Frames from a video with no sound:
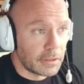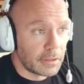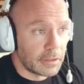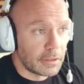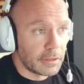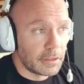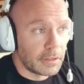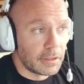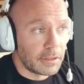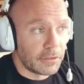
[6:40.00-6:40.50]

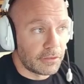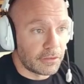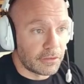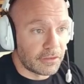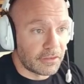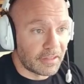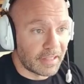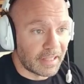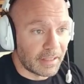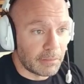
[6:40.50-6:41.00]
into
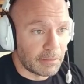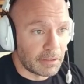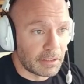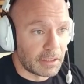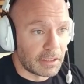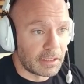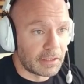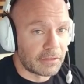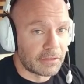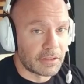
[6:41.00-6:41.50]

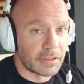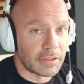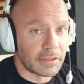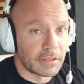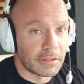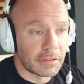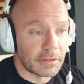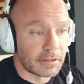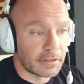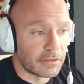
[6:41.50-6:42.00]
stabilizing
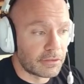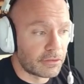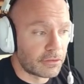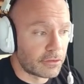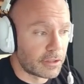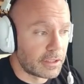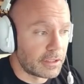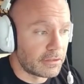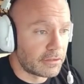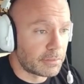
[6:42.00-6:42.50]
a
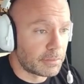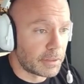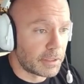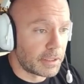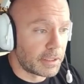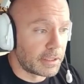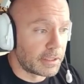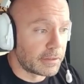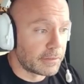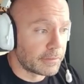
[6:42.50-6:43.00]
straight
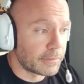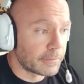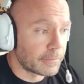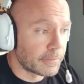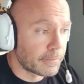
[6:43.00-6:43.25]
spine.